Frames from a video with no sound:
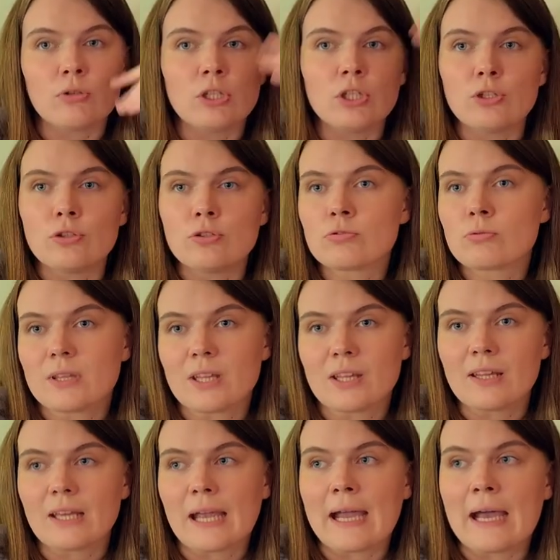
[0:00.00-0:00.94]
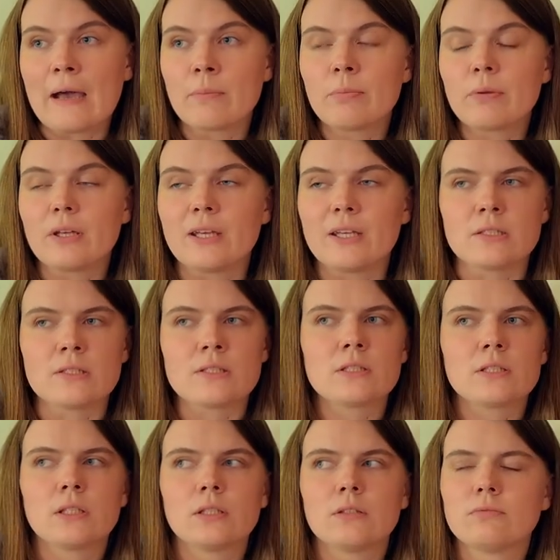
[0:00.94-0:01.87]
can use within the app
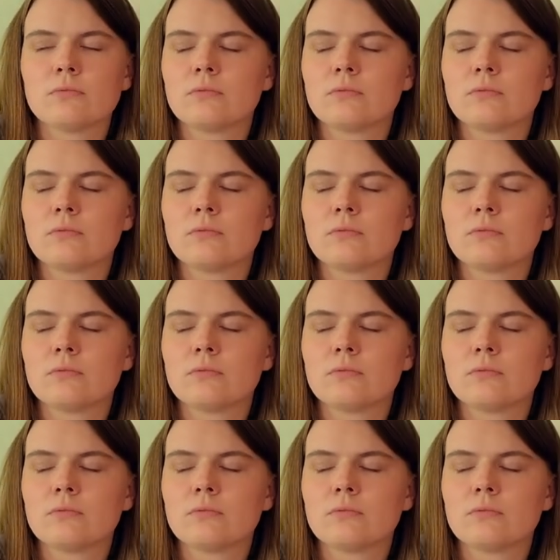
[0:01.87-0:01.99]
is